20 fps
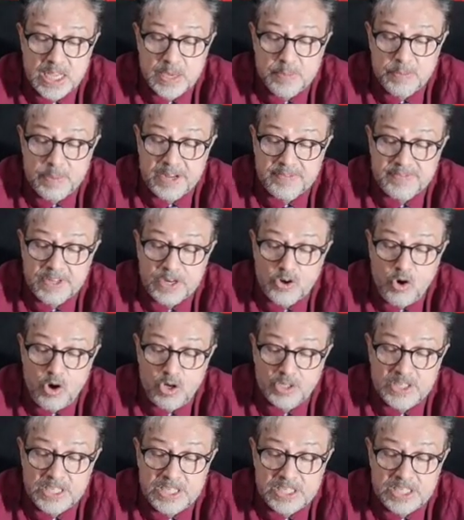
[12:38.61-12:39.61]
But if the
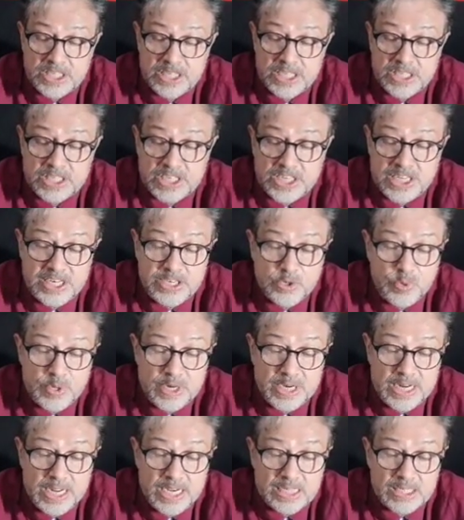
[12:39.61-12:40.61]
Northeast is key to
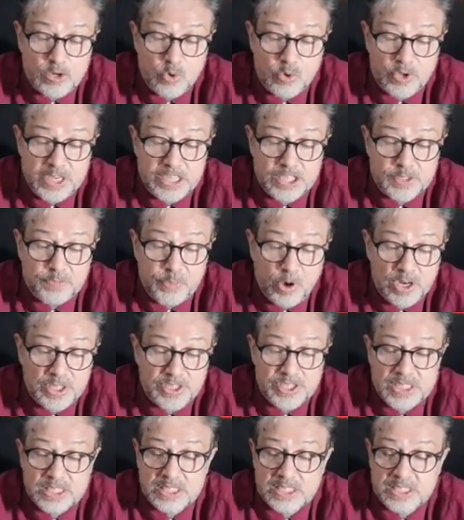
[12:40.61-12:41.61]
India's Look East
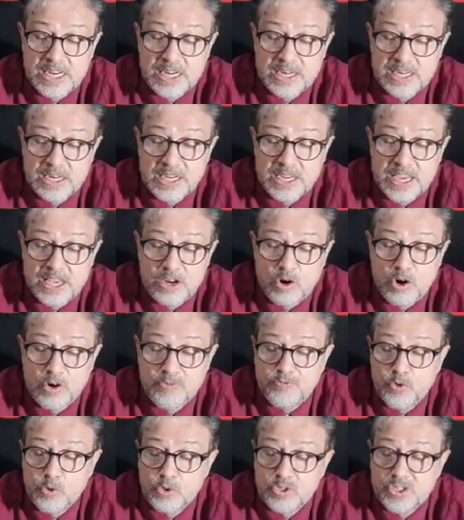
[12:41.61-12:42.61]
policy, the centre cannot
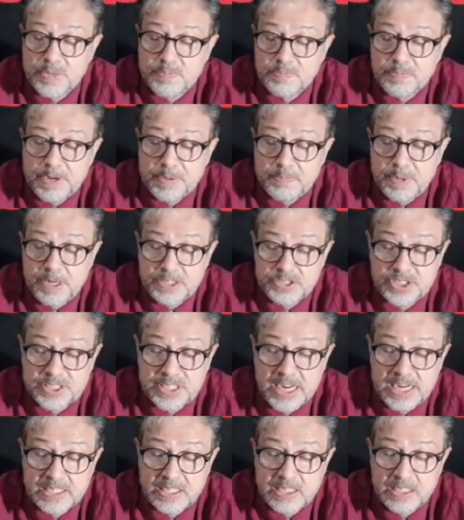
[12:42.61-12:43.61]
afford to simply brush
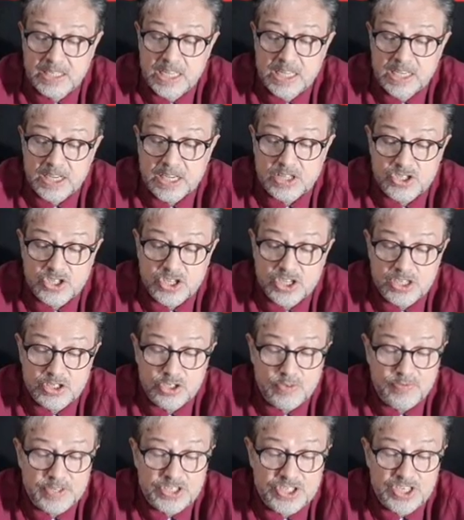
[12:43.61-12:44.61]
aside the concerns
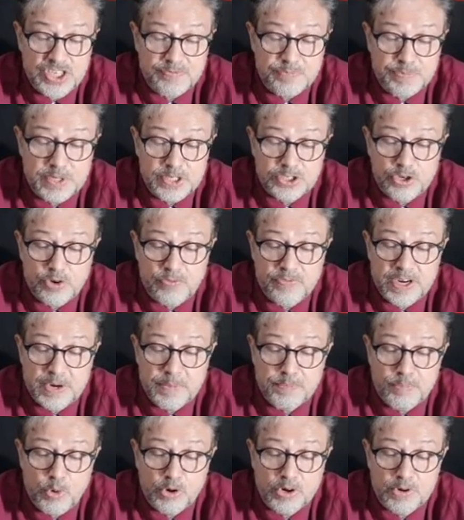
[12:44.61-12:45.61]
of a chief minister of an
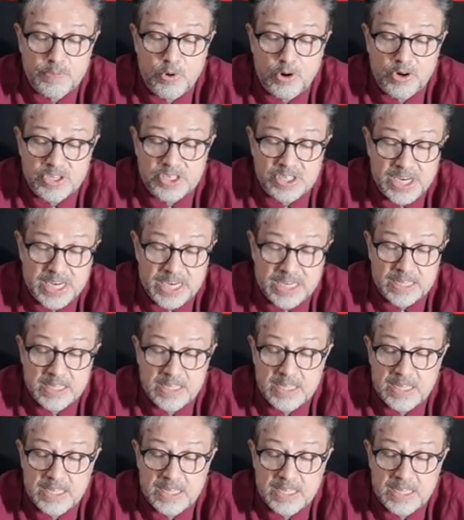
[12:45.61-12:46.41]
important border state.